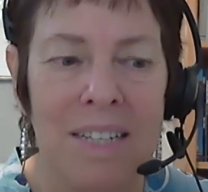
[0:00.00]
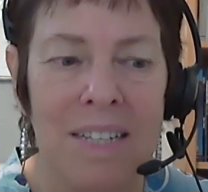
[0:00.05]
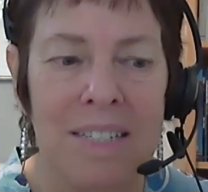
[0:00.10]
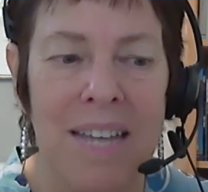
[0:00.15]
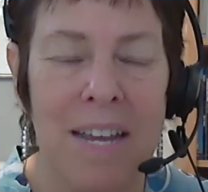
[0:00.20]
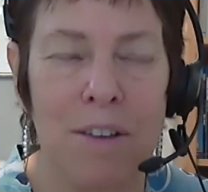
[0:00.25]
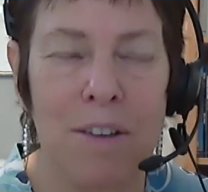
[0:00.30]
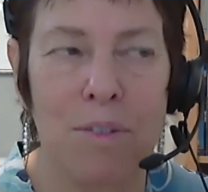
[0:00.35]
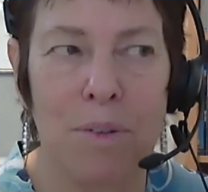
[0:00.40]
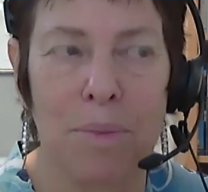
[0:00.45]

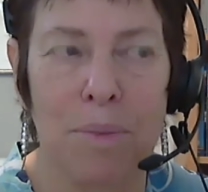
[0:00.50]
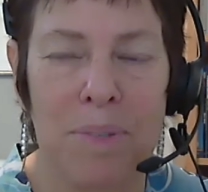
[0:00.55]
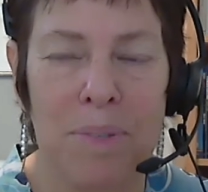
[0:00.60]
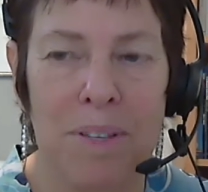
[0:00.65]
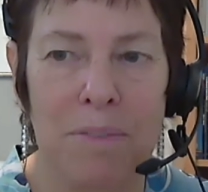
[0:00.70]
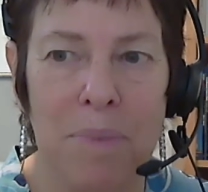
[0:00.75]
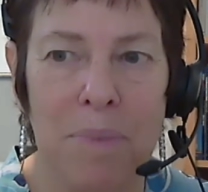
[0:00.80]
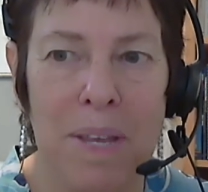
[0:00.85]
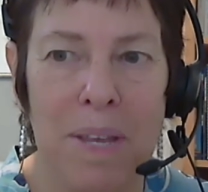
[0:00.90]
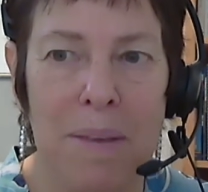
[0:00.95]
take groups
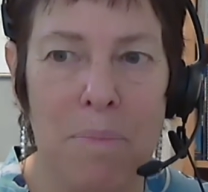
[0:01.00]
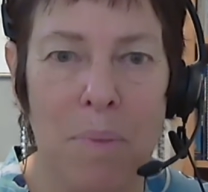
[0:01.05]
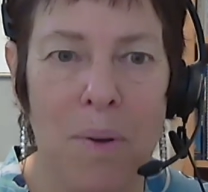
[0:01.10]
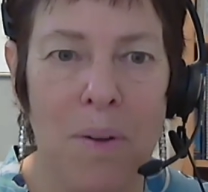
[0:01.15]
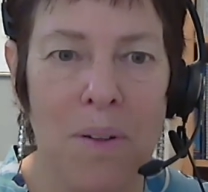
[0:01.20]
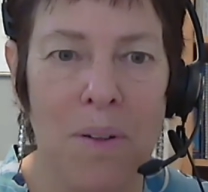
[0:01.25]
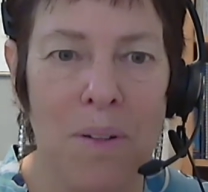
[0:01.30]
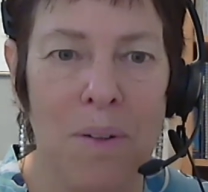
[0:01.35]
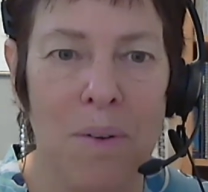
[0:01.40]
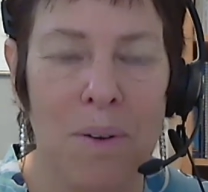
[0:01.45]
of
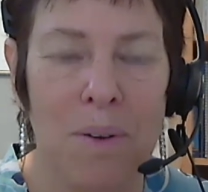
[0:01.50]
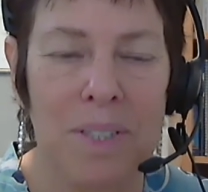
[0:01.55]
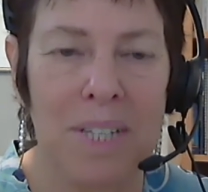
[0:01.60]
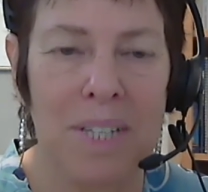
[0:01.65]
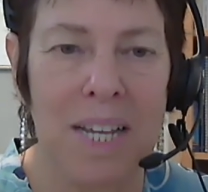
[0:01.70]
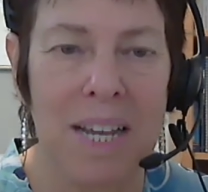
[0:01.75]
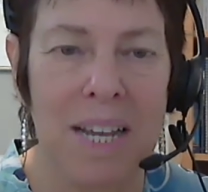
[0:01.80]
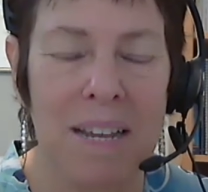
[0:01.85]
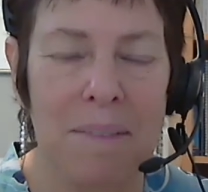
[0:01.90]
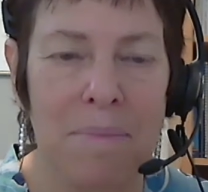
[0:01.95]
people or
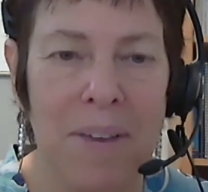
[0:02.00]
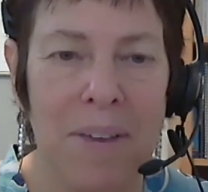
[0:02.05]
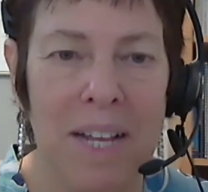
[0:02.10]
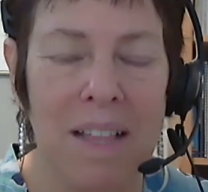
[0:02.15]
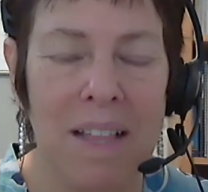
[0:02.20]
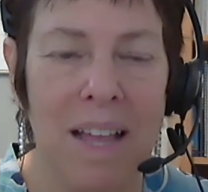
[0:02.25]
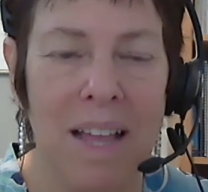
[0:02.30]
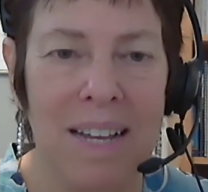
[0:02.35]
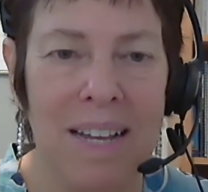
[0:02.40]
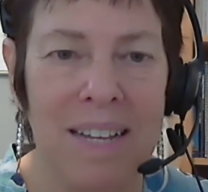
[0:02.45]
take my
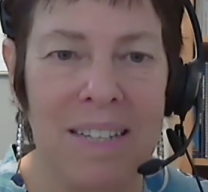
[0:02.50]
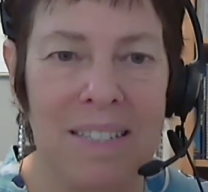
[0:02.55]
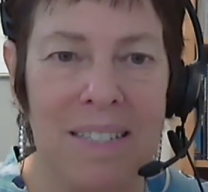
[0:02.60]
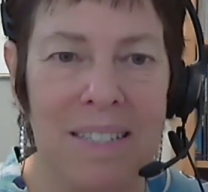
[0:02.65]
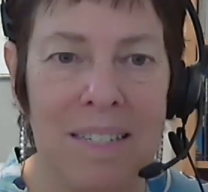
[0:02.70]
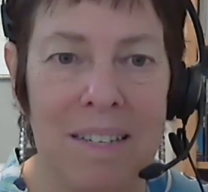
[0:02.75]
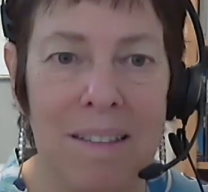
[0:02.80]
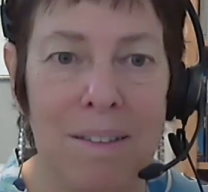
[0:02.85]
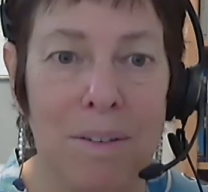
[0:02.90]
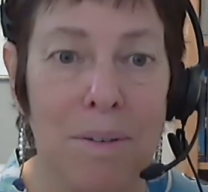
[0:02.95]
clients
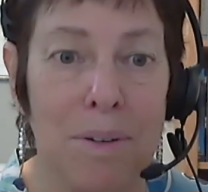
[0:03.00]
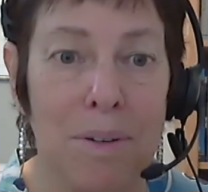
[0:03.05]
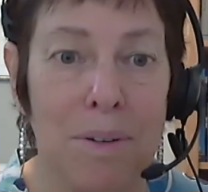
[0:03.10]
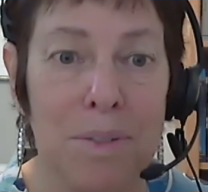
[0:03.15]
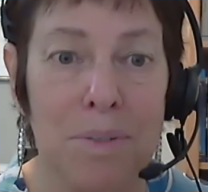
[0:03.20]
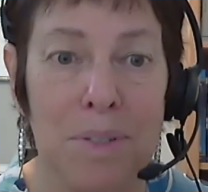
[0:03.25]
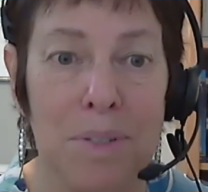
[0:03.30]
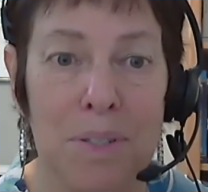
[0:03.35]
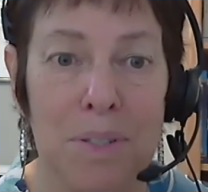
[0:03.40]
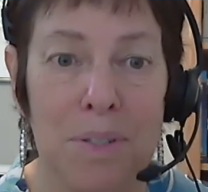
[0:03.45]
to the
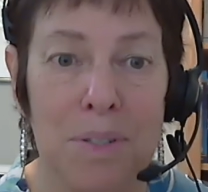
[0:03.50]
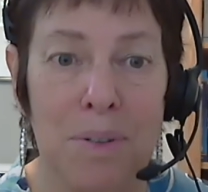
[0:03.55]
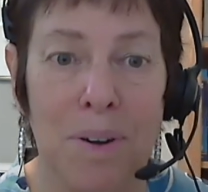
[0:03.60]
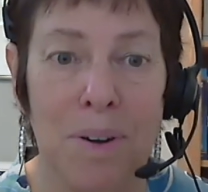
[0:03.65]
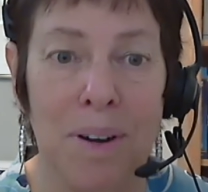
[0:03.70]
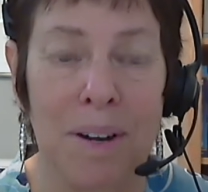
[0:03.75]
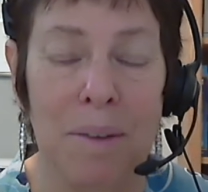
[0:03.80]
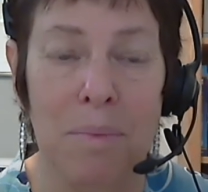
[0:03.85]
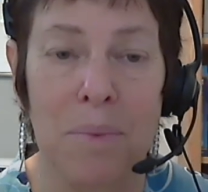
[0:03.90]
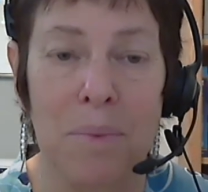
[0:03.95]
grocery
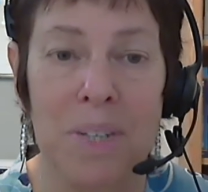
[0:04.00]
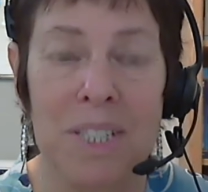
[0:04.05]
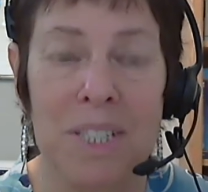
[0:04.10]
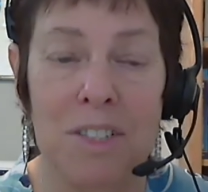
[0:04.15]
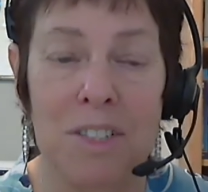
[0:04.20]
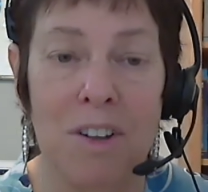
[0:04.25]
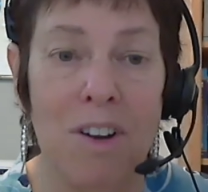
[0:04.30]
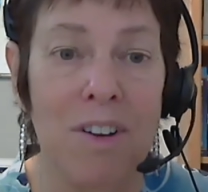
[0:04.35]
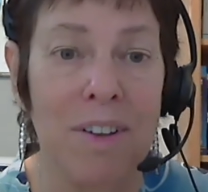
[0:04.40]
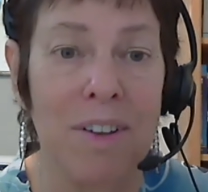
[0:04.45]
store, and we
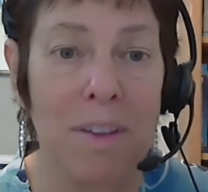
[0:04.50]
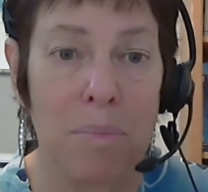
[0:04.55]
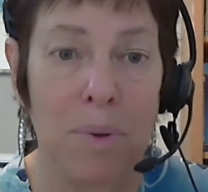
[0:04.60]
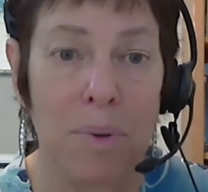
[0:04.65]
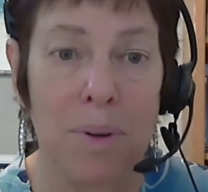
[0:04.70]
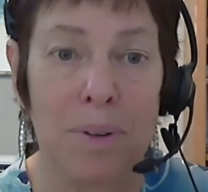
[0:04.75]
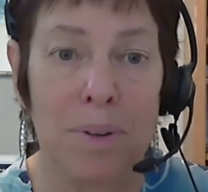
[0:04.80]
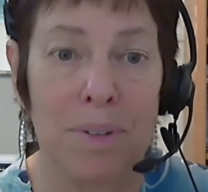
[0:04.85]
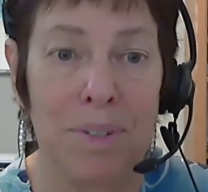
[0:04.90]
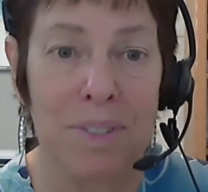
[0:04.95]
start in the
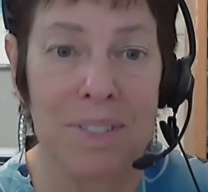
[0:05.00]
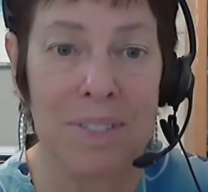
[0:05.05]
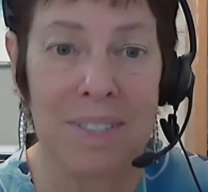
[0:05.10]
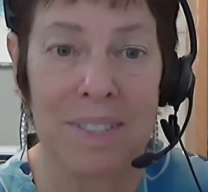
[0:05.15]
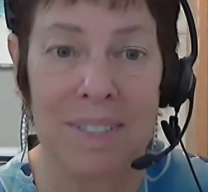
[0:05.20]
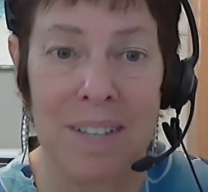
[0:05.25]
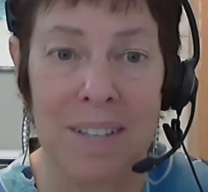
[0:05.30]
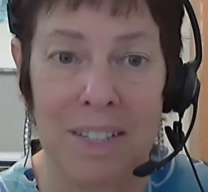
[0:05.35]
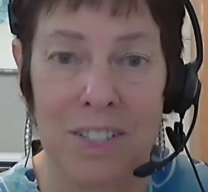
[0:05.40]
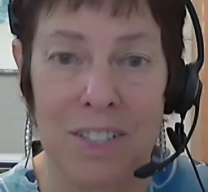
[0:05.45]
produce
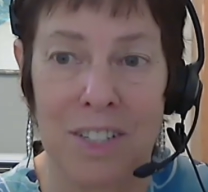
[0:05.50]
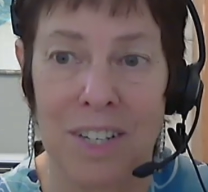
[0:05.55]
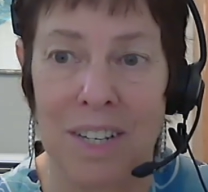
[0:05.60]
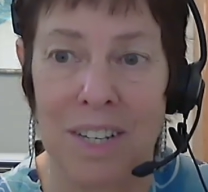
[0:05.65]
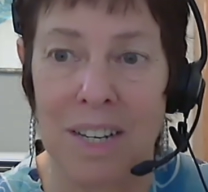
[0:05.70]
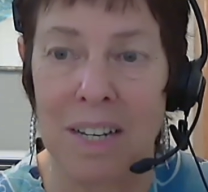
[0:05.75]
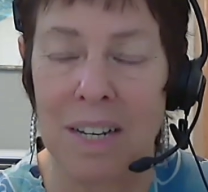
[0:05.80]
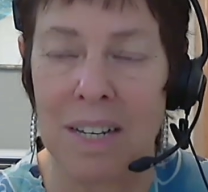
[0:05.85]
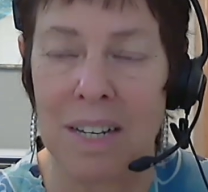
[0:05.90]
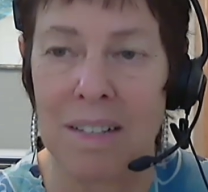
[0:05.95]

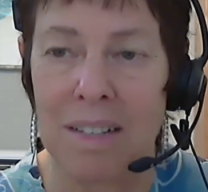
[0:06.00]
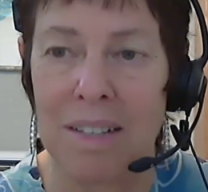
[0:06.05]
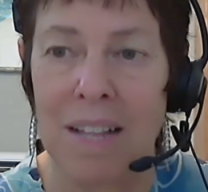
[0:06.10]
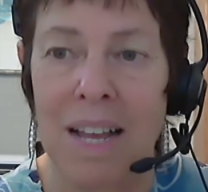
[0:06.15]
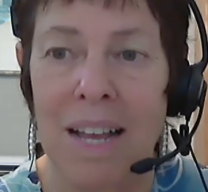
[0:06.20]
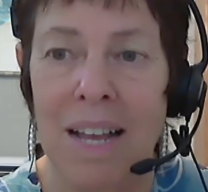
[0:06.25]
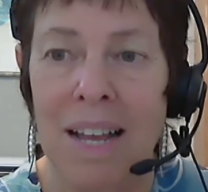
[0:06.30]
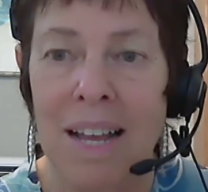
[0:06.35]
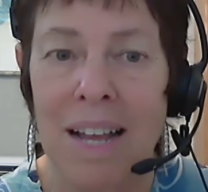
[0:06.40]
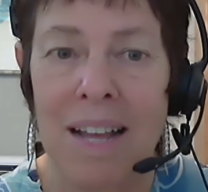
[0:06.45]
section, and
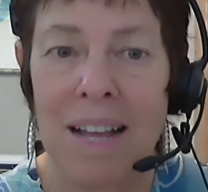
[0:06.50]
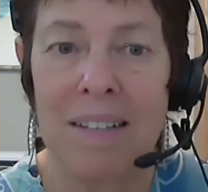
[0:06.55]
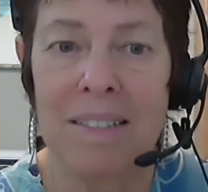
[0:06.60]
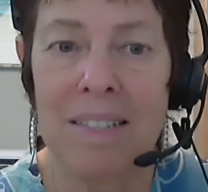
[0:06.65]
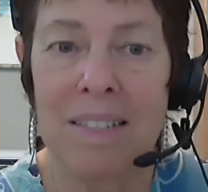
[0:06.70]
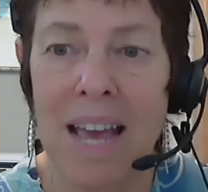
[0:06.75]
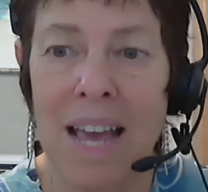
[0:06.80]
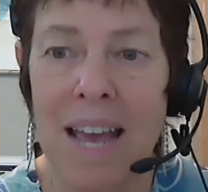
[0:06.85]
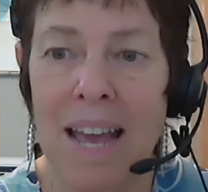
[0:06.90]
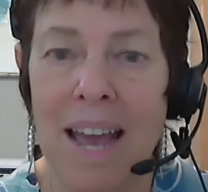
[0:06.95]
I'll
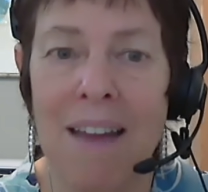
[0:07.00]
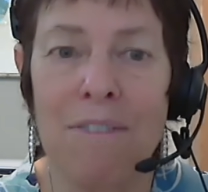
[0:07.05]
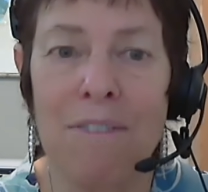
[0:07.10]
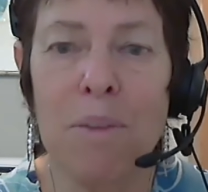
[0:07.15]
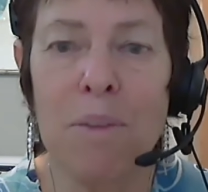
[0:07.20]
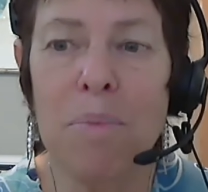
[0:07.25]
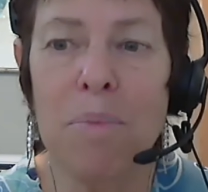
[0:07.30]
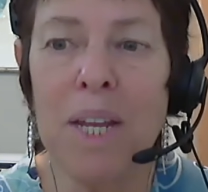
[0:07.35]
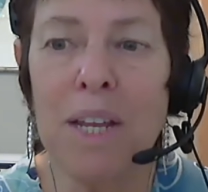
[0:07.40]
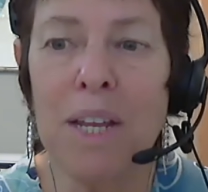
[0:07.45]
say,
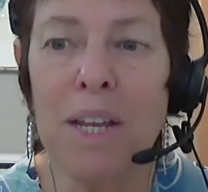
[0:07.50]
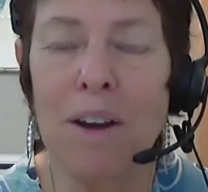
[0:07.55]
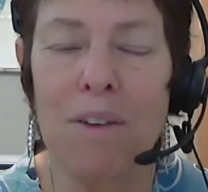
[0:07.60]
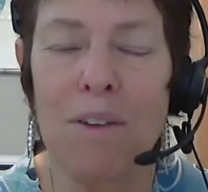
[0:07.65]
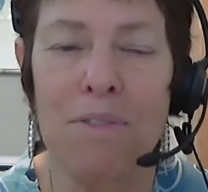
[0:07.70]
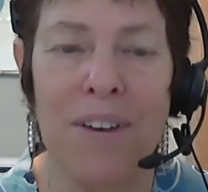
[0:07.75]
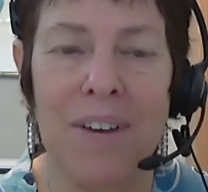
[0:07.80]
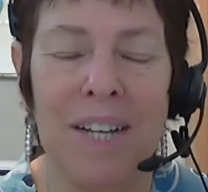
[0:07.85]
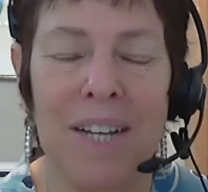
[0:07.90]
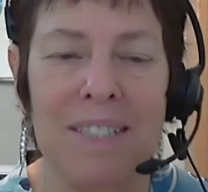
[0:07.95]
everybody go
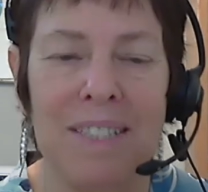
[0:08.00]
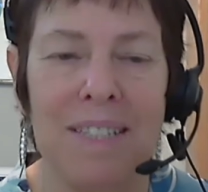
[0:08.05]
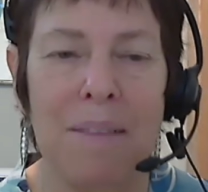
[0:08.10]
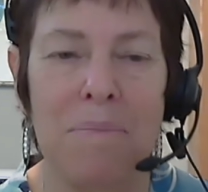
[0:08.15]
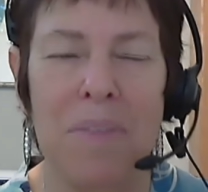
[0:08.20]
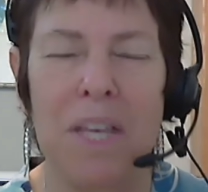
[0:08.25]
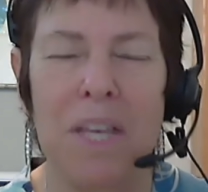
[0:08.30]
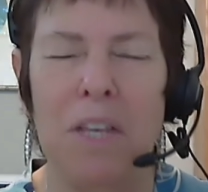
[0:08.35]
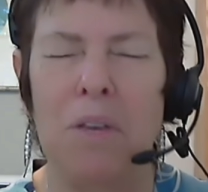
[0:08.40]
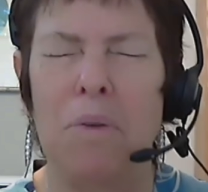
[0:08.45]
find
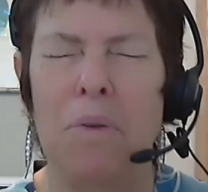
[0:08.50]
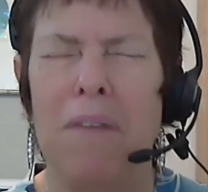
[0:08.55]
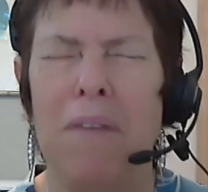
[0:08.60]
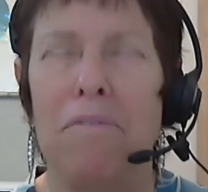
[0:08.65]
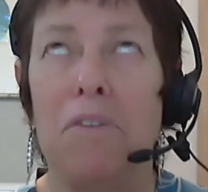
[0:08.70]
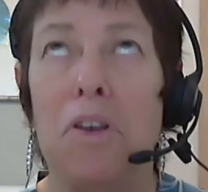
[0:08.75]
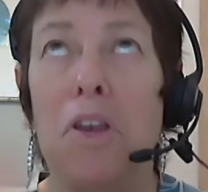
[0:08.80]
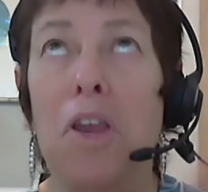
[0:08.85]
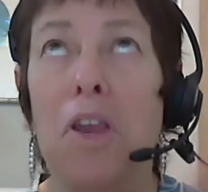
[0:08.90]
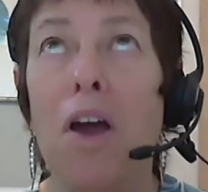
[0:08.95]
something you have
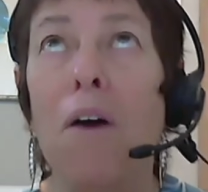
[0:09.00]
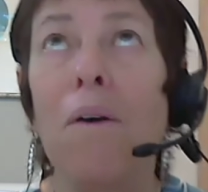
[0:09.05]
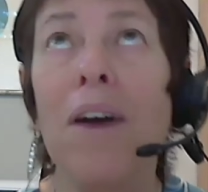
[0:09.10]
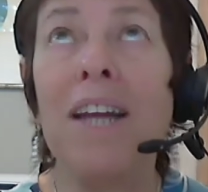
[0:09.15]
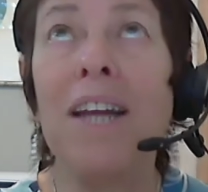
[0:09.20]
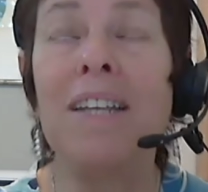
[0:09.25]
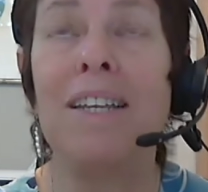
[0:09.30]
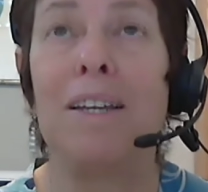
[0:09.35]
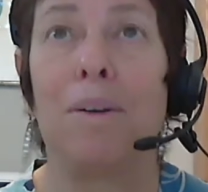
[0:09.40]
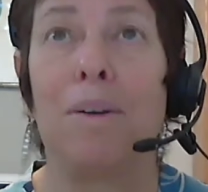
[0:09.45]
no
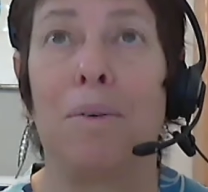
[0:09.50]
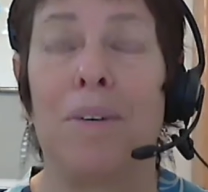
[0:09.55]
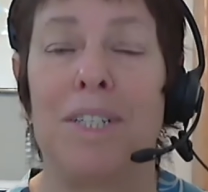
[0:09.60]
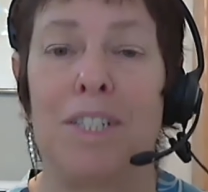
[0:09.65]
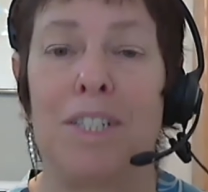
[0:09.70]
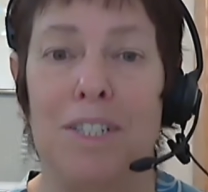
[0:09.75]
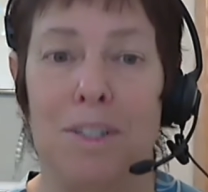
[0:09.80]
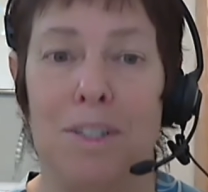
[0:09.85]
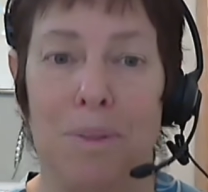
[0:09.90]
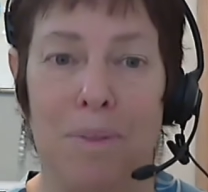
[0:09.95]
idea what
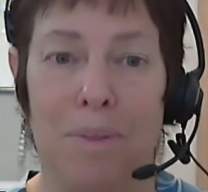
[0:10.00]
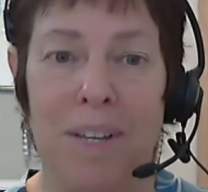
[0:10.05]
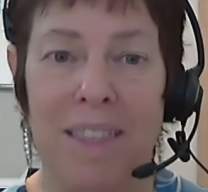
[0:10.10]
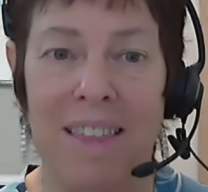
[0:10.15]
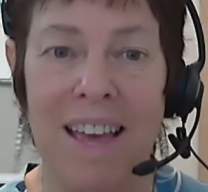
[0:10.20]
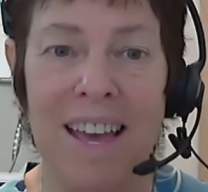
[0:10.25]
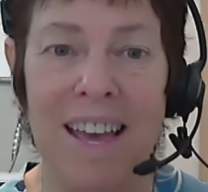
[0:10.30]
to do with it,